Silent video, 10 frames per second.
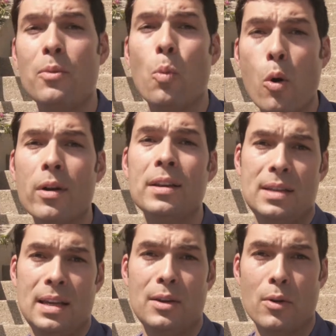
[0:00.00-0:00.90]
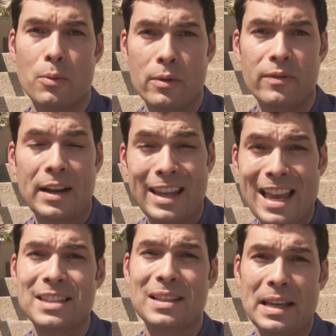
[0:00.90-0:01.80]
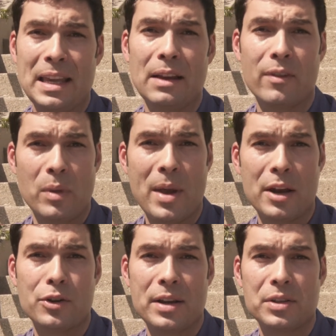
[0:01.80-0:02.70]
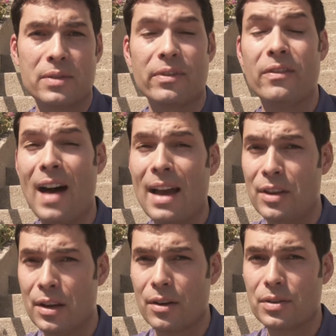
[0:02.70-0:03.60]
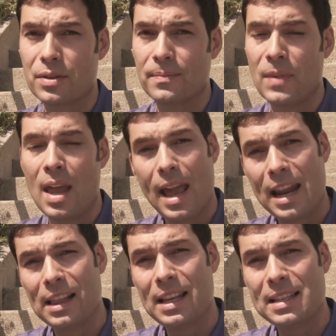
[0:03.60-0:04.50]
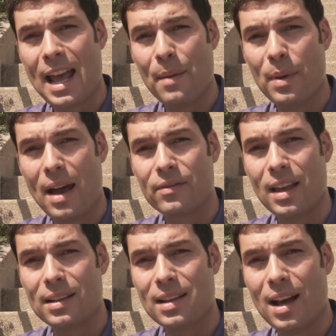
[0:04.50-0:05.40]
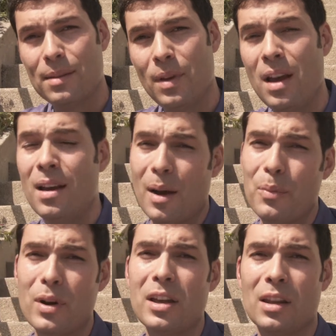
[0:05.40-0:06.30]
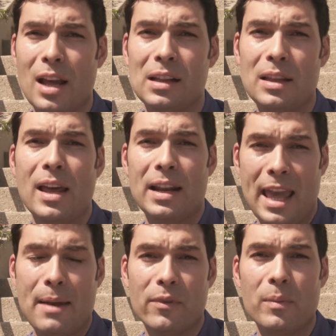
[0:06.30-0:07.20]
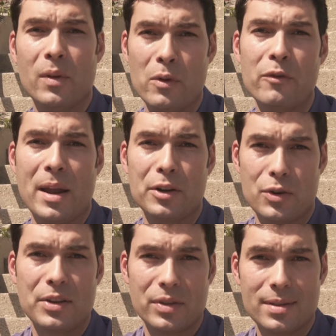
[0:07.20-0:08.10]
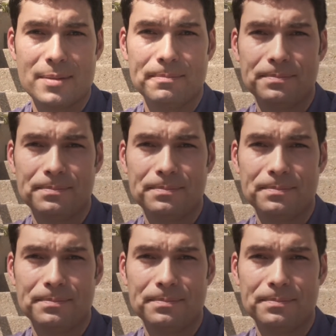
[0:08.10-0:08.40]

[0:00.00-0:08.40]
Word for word: warranty your roof against leaking from the penetrations for five years. Any leaks that happen after that time are pretty unlikely that it came from the roof penetrations.